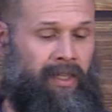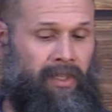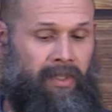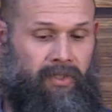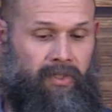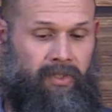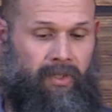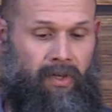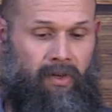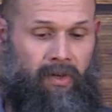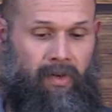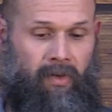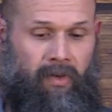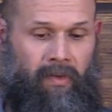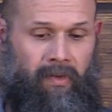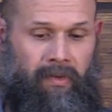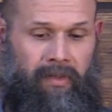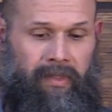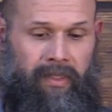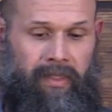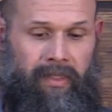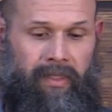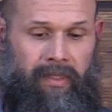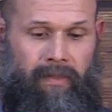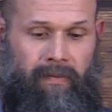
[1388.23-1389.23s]
So
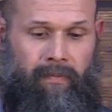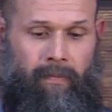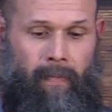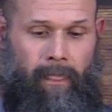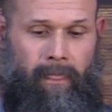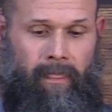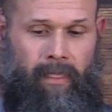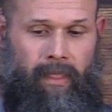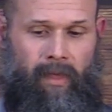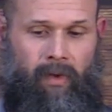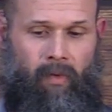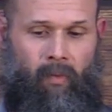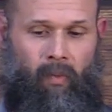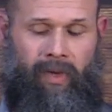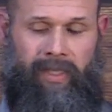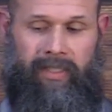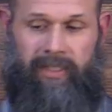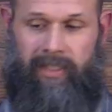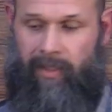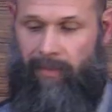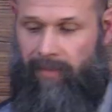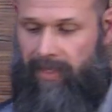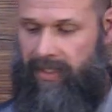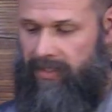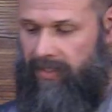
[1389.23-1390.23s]
when
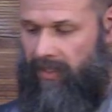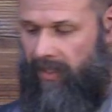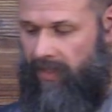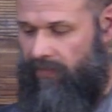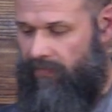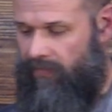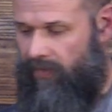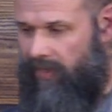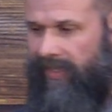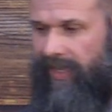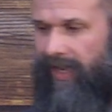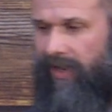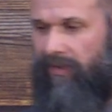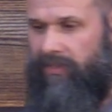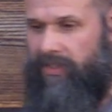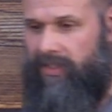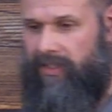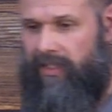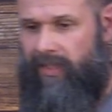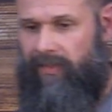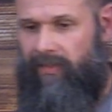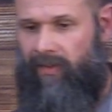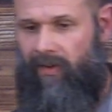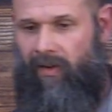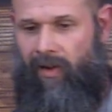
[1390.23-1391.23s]
somebody's looking for
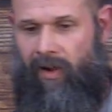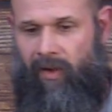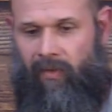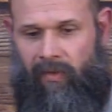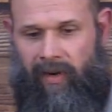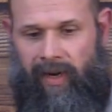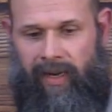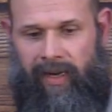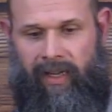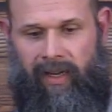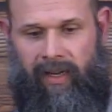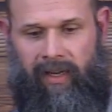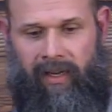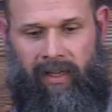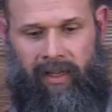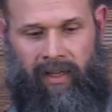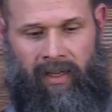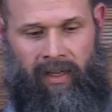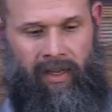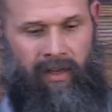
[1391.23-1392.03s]
counseling, they're already...